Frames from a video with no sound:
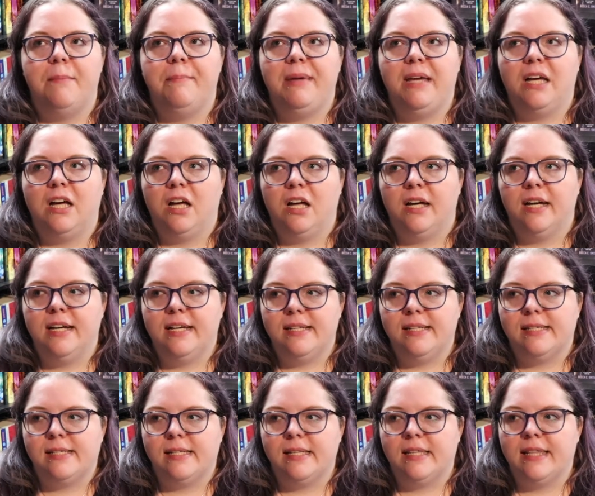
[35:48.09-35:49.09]

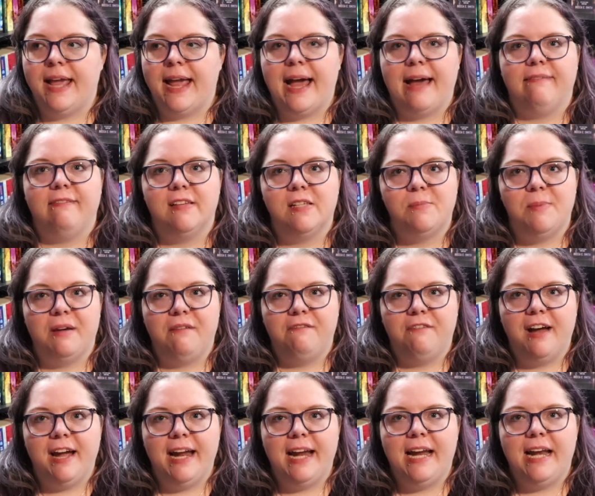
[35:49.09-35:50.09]
because they have this big
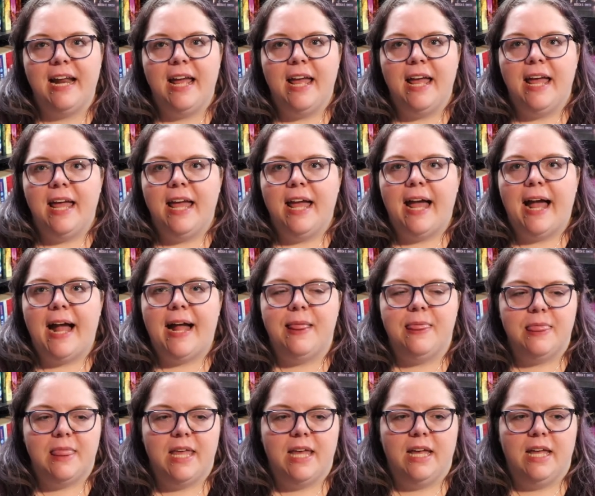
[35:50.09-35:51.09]
fight
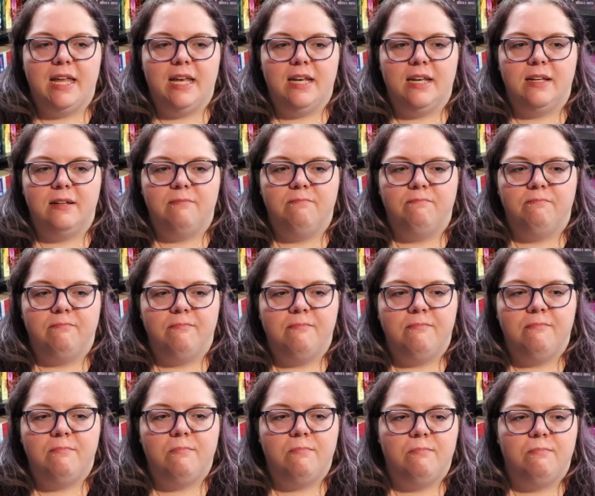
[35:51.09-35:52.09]
and then
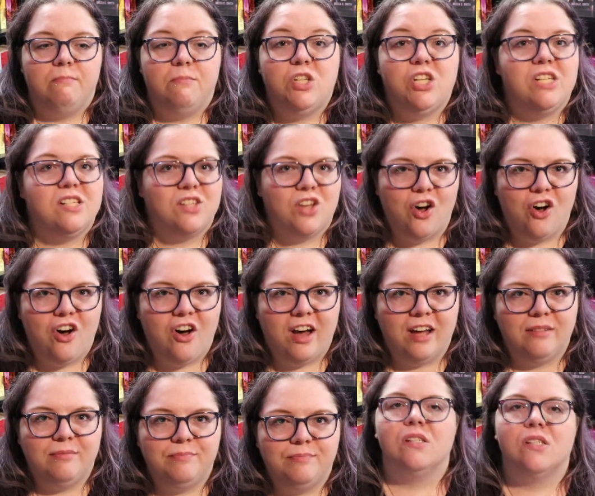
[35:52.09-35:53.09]
she's gone.